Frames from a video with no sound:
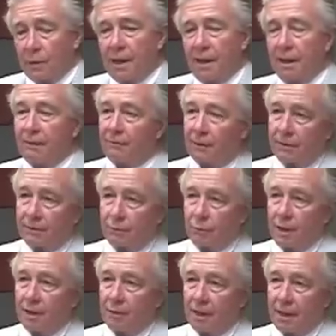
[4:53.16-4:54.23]
Gideon versus
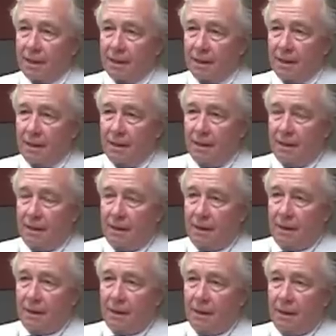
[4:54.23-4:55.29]
Wainwright.
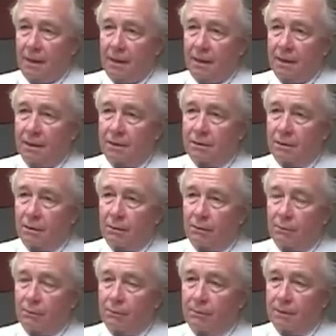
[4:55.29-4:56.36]
And
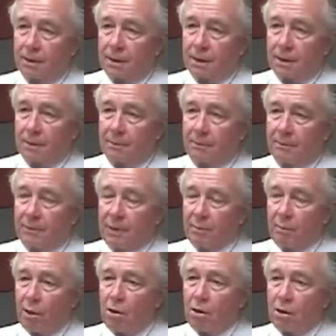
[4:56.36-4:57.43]
so the
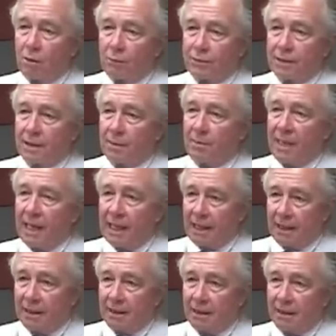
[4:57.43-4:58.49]
bar was in a
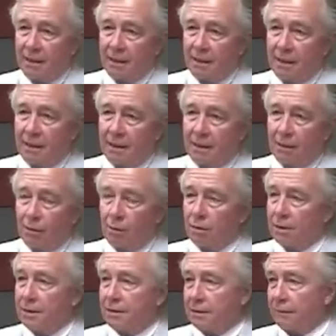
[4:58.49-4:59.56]
panic.
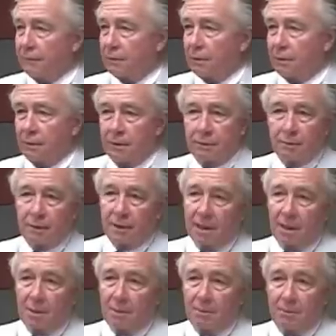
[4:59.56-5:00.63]
All these civil lawyers
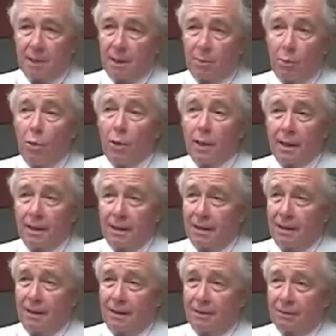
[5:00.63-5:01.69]
to be appointed
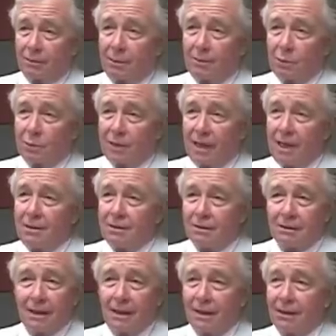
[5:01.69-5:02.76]
to criminal
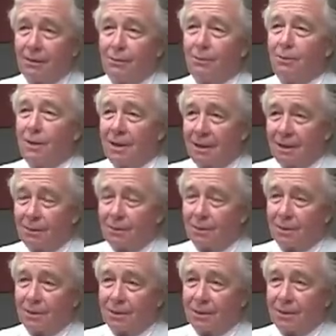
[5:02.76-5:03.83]
cases. They didn't know what in the
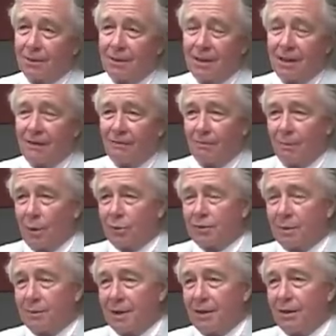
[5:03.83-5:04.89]
world to do.
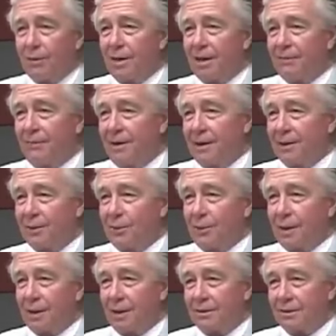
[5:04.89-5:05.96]
Most of them didn't know how to find the
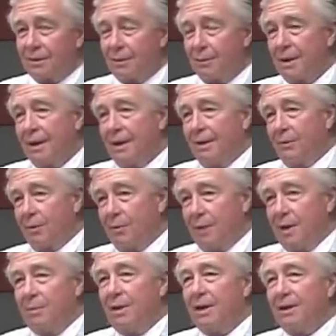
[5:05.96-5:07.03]
courthouse. So with
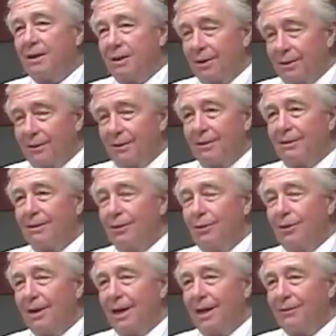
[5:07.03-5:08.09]
me being the
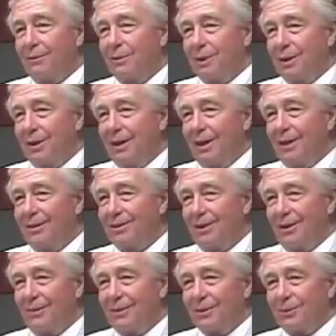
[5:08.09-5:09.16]
new guy from the DA's
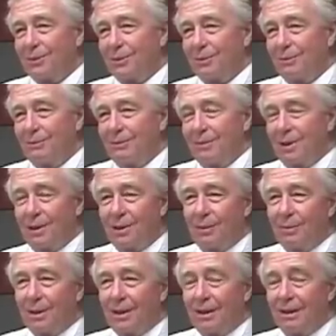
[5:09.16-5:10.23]
office with Butler
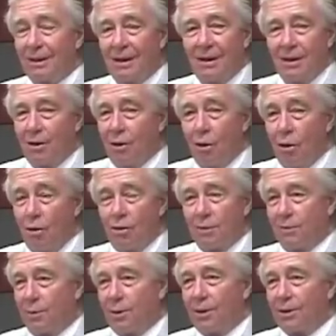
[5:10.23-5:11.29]
and Bennion, all
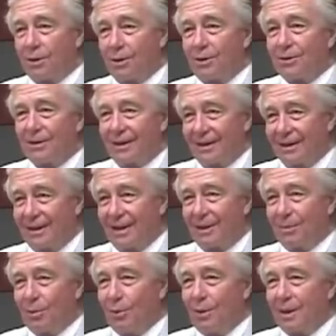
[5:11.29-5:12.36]
the partners that got
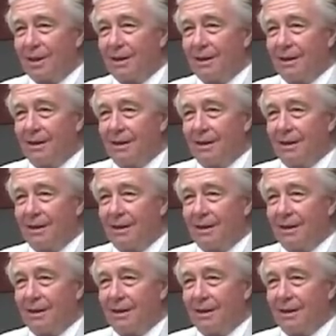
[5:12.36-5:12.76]
appointed